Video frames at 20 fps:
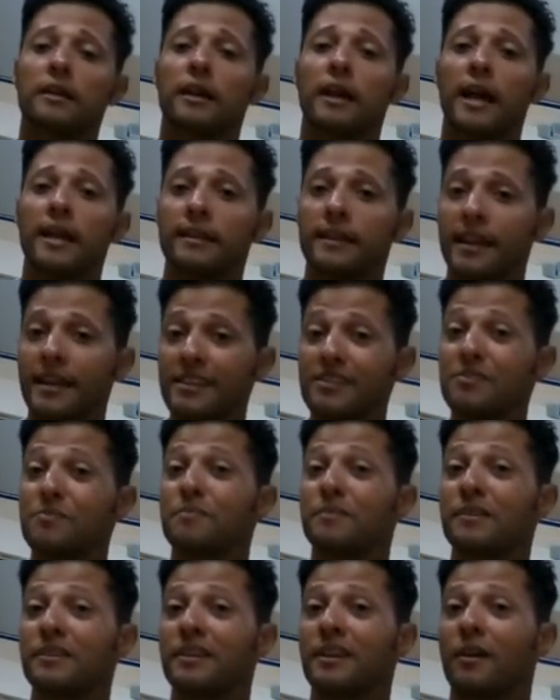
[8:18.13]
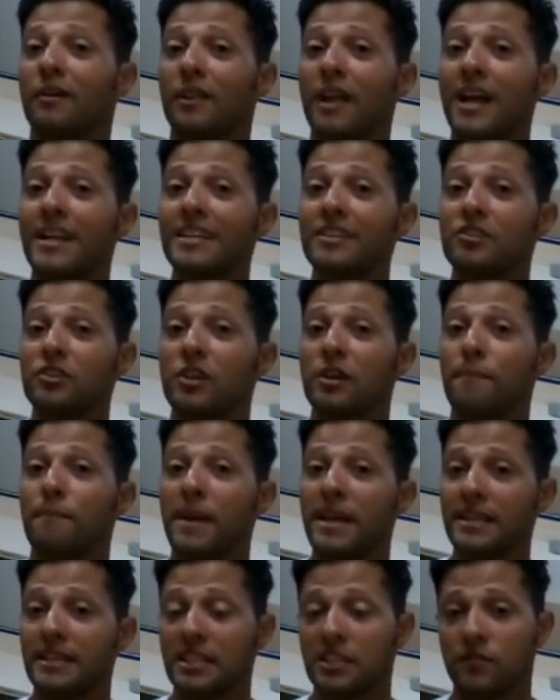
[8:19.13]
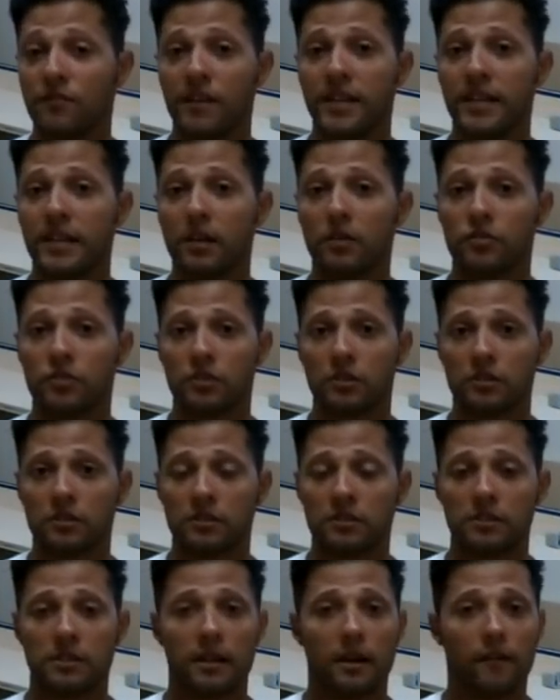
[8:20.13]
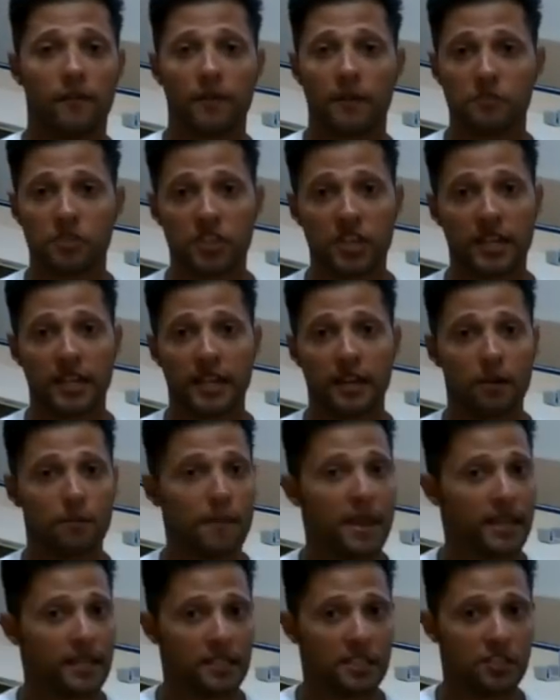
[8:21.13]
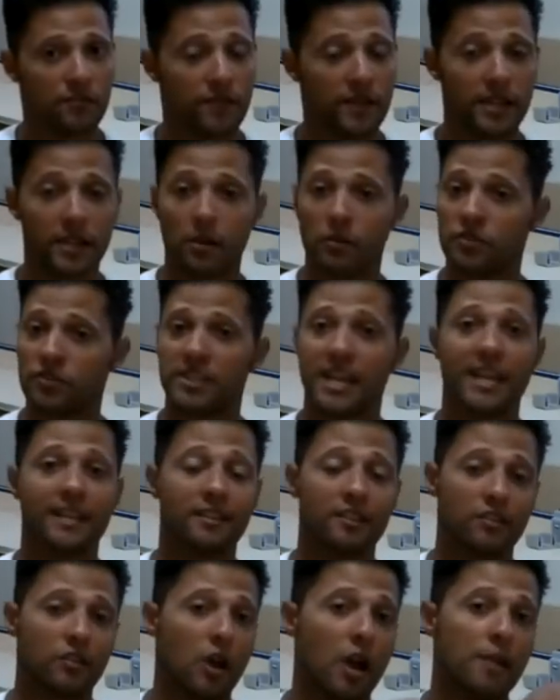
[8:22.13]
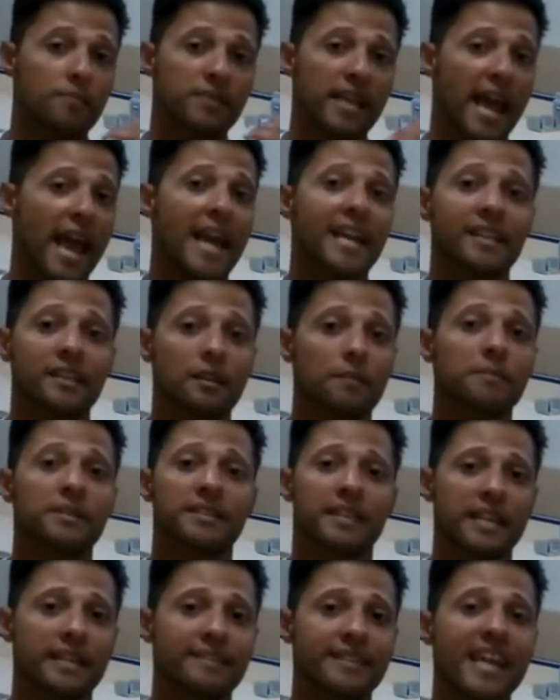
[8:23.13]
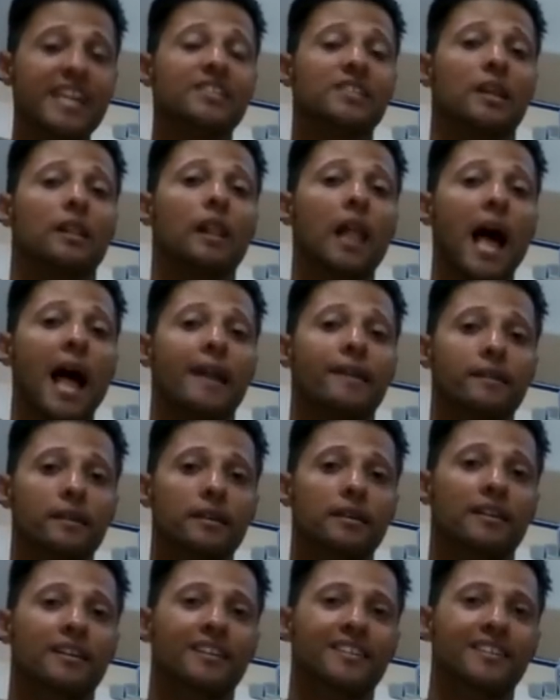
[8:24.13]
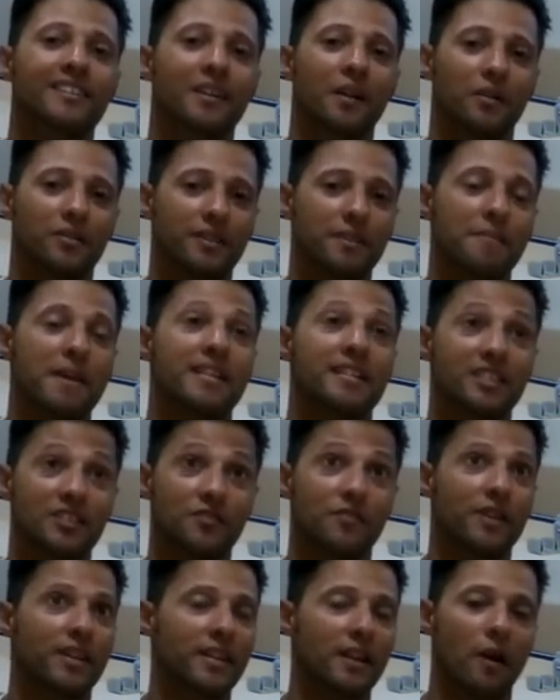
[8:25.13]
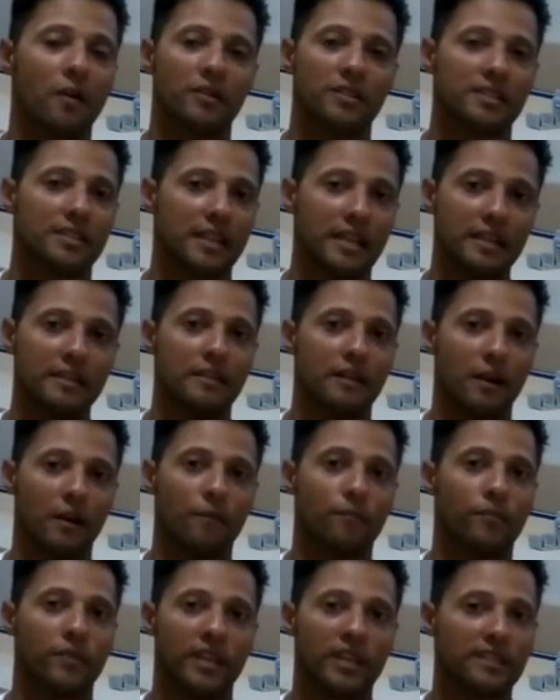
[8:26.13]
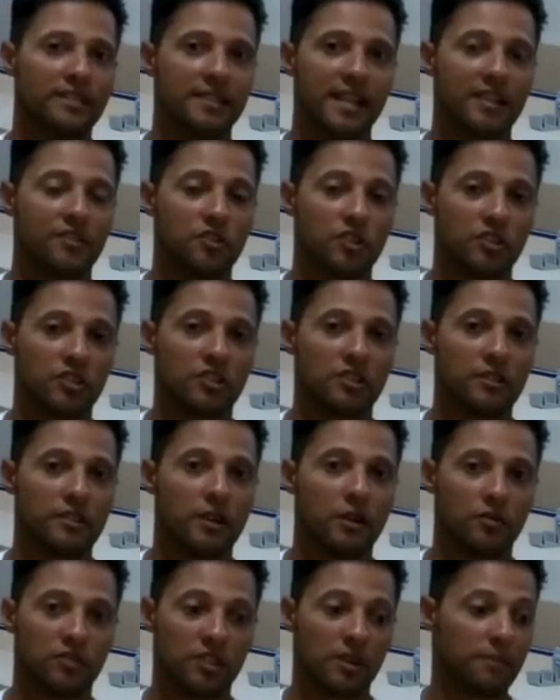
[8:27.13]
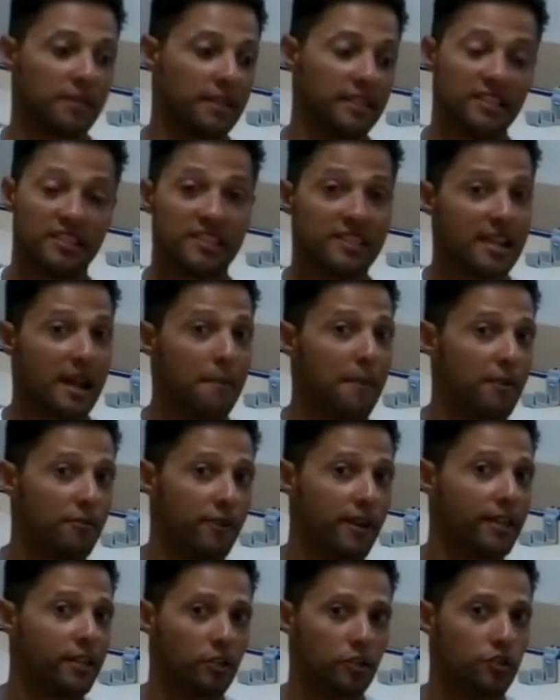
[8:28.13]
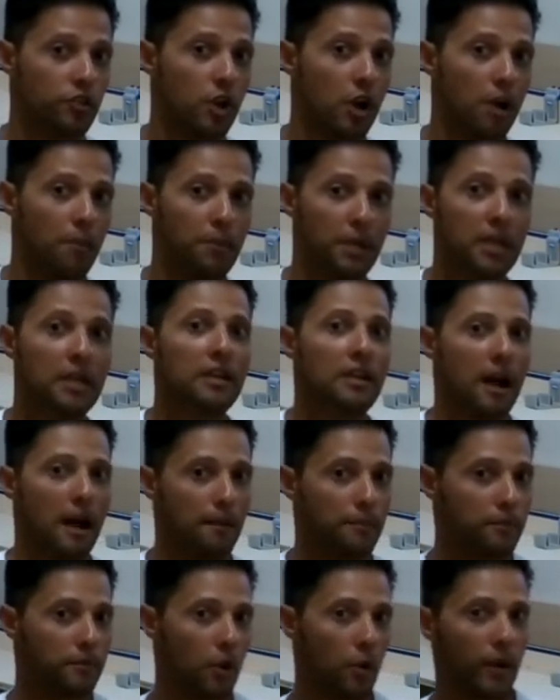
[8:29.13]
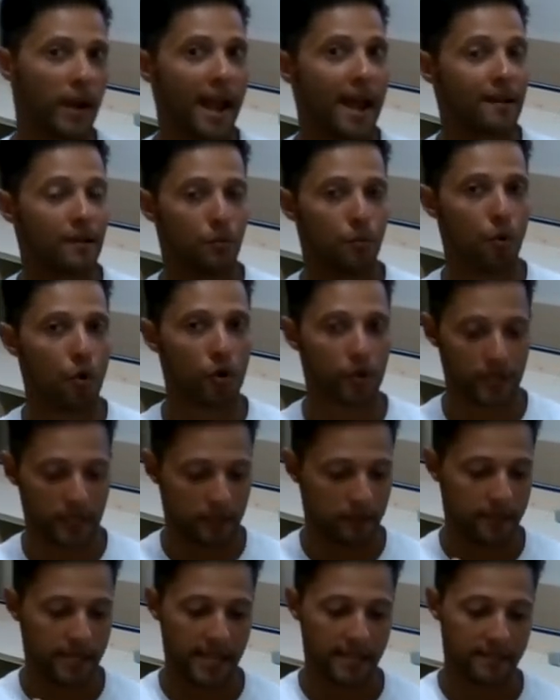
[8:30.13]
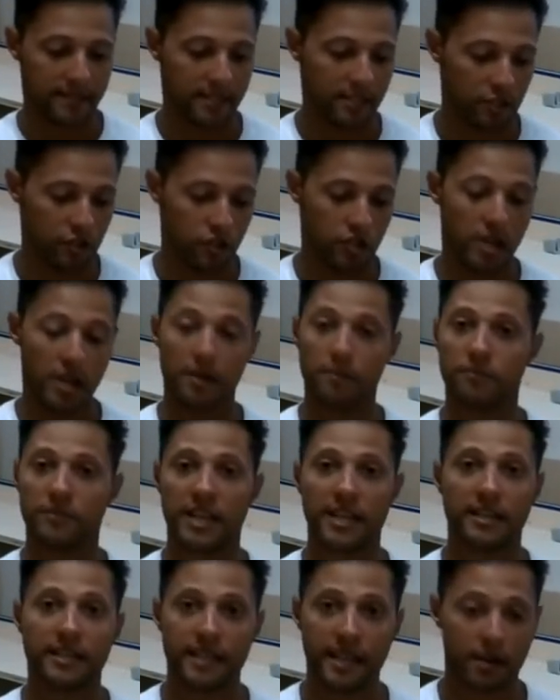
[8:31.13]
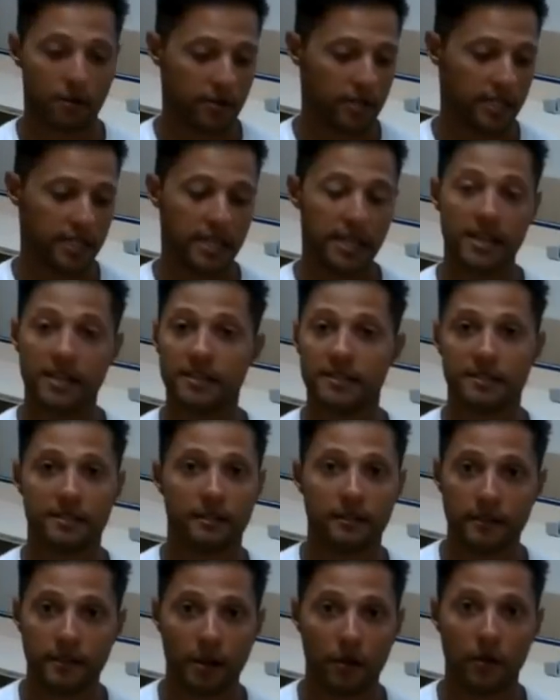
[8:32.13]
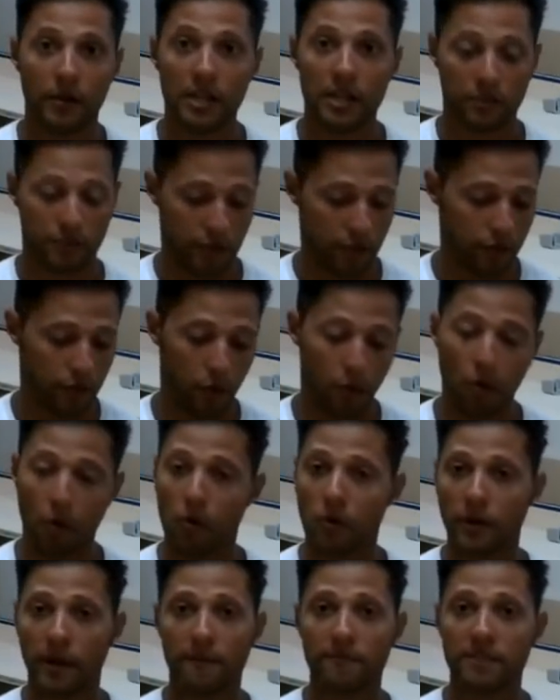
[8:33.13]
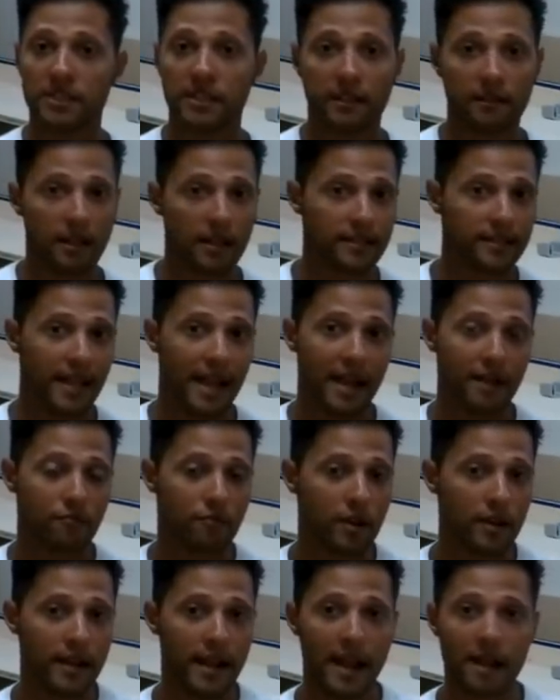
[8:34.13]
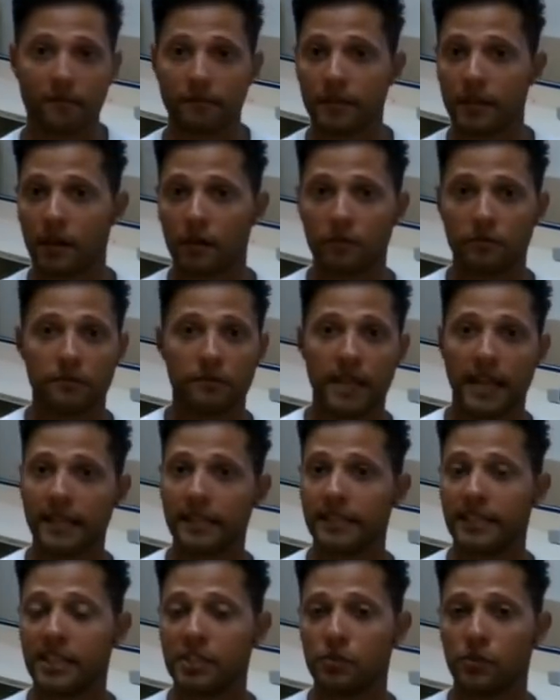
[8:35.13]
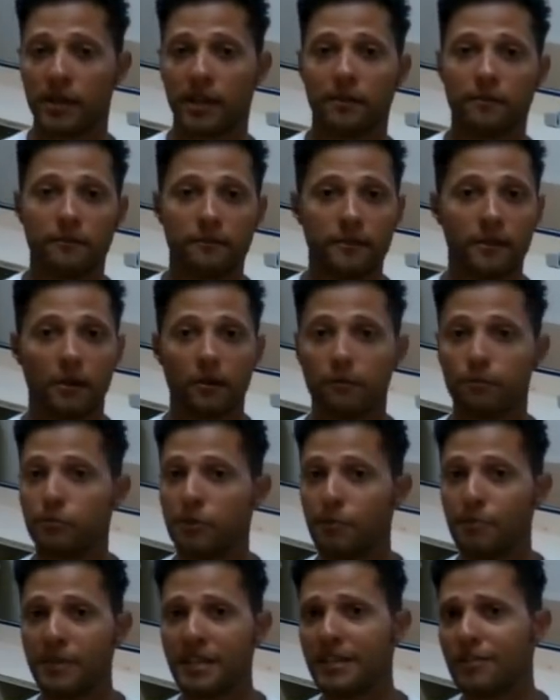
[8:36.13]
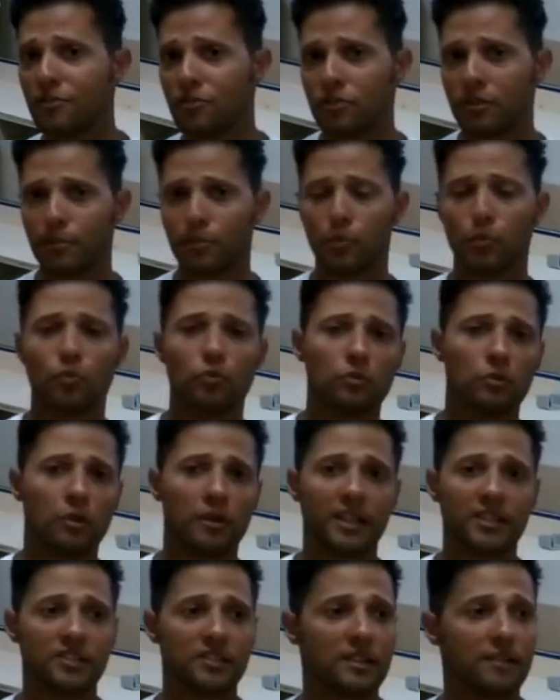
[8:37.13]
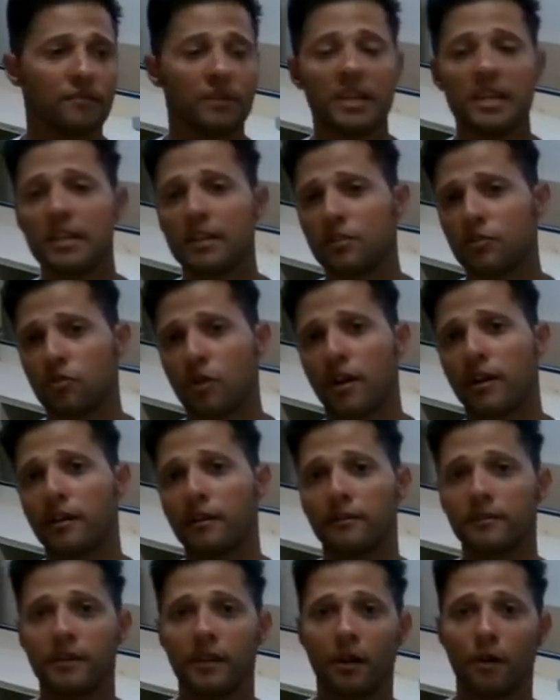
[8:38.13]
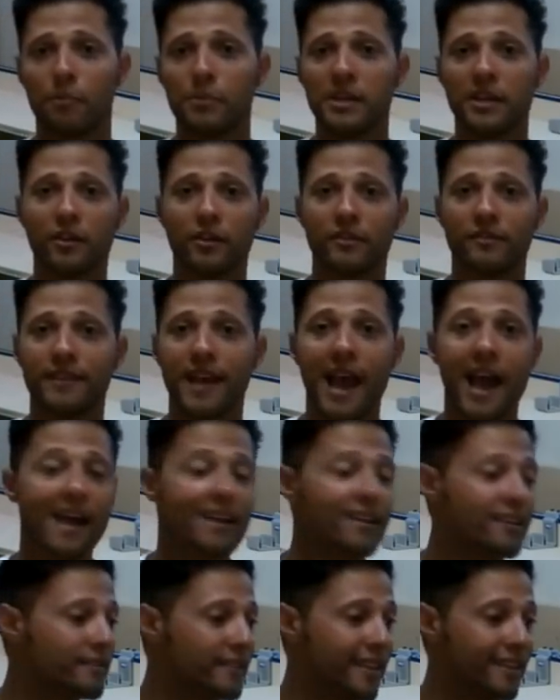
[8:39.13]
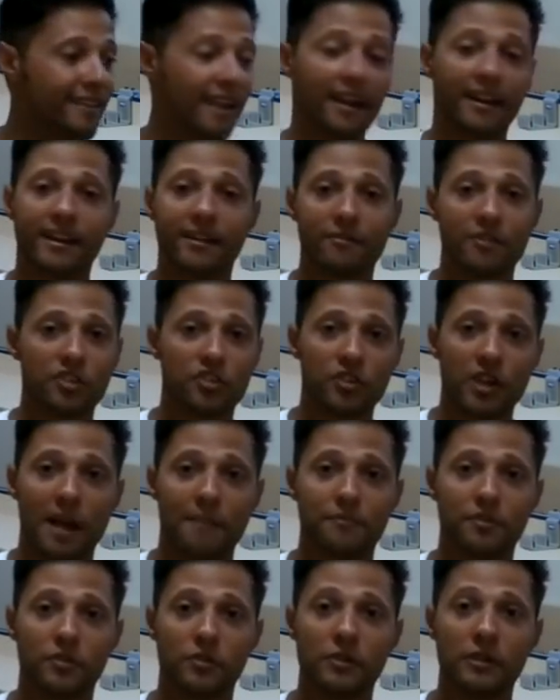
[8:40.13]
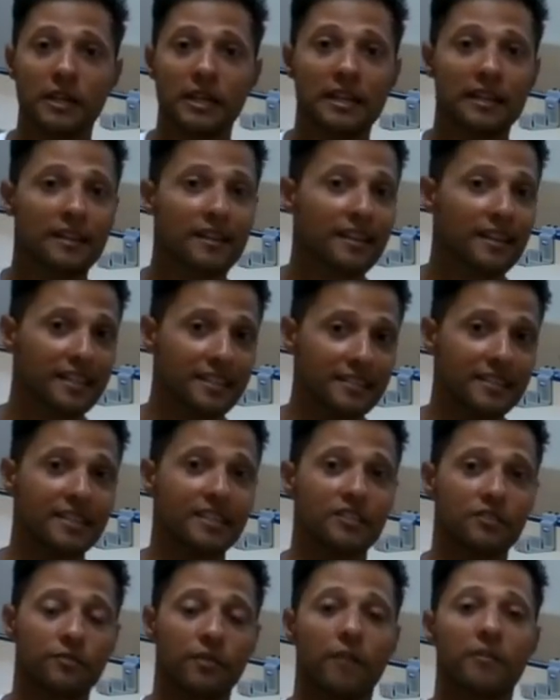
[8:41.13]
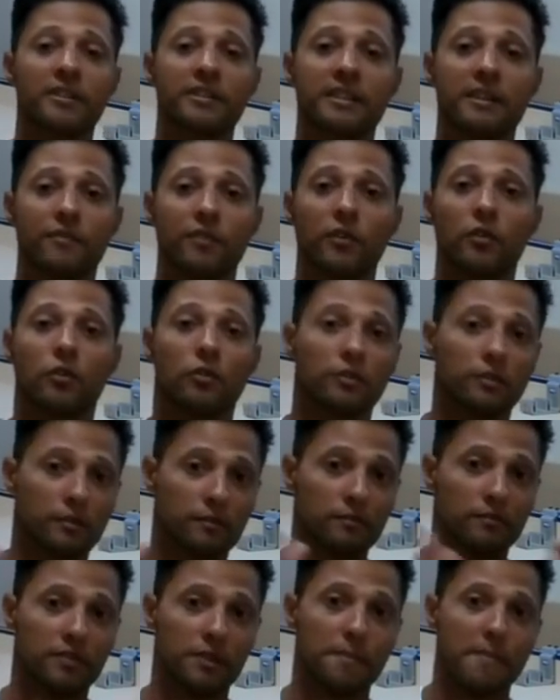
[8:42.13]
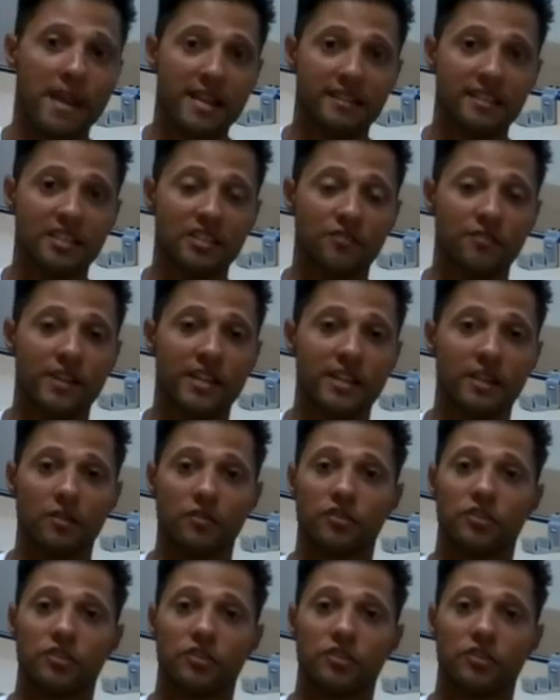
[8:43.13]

And then it's a lot easier to make these videos, because if I'm sitting here making these videos, taking the time to edit them, it takes a lot to make this video. It's not just something. This is not my regular job. I'm going out, I'm working, getting to the gym, taking care of the kids, and the dog, everything like that, running out, taking the kids with the beach, the pool, all that stuff, trying to be a good dad and get down here in the shop too. It's very difficult to make these videos.